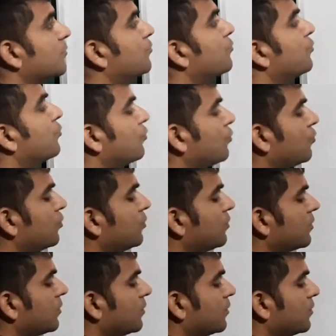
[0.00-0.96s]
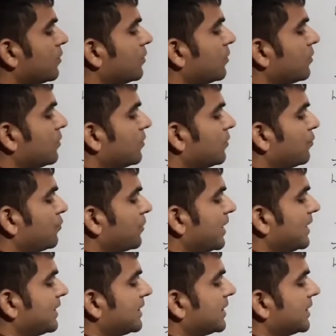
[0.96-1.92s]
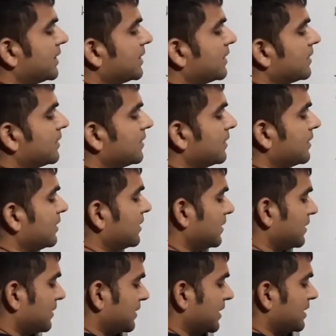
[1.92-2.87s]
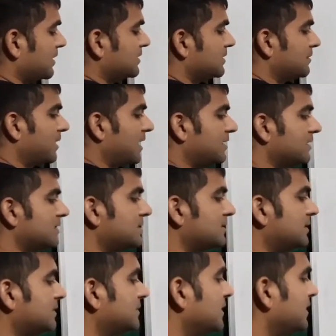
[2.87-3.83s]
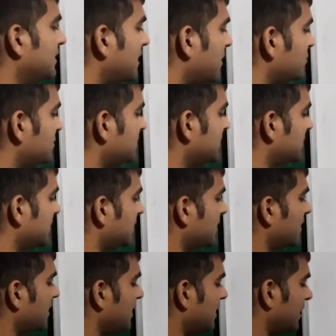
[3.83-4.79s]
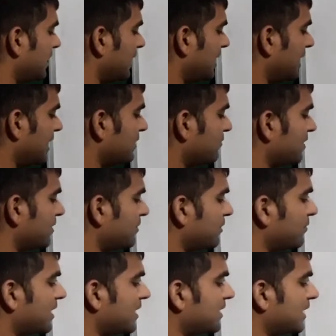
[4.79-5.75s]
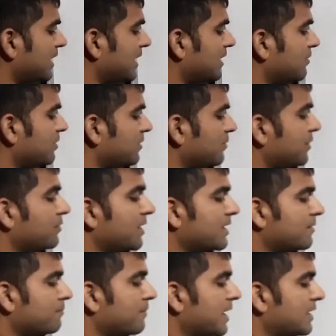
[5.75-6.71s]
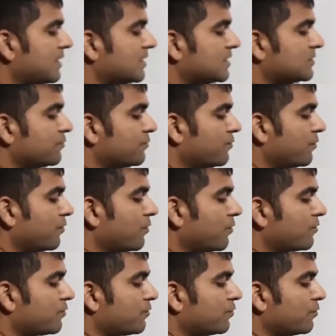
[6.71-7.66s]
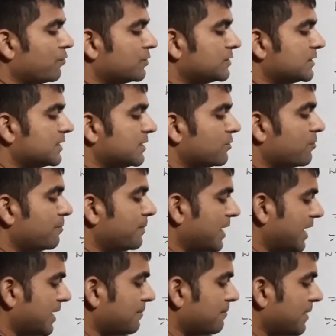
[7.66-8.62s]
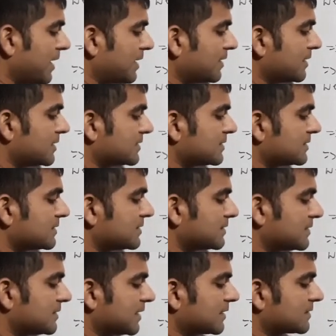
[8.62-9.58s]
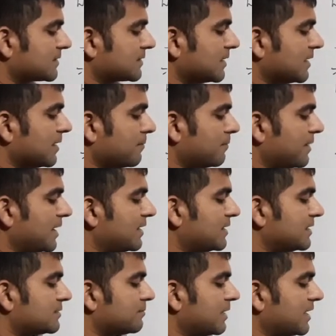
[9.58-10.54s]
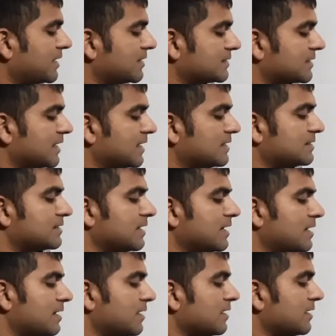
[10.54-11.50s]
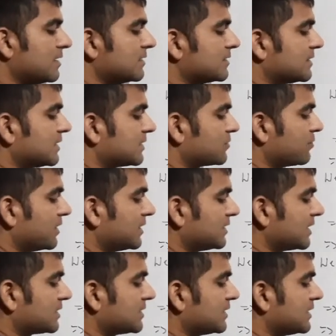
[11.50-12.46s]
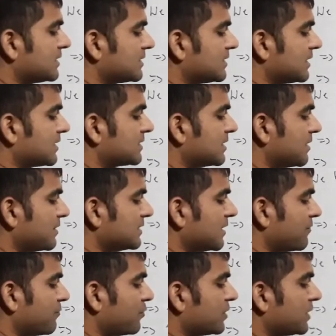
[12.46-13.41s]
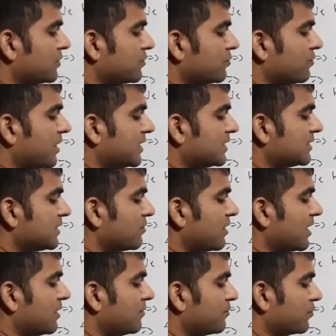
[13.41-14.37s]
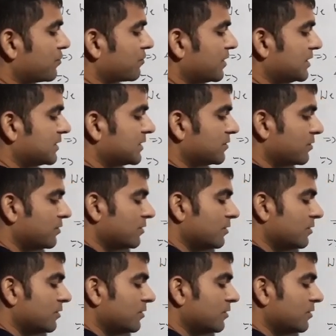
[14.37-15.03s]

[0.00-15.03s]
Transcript: 420. That's minus 6n. Now see here, n will be what? N will be what? Minus 420 by minus 6. Minus minus cancel. 6 1 is 6, 6 7 is 42, 1 0, I'll put 1 0.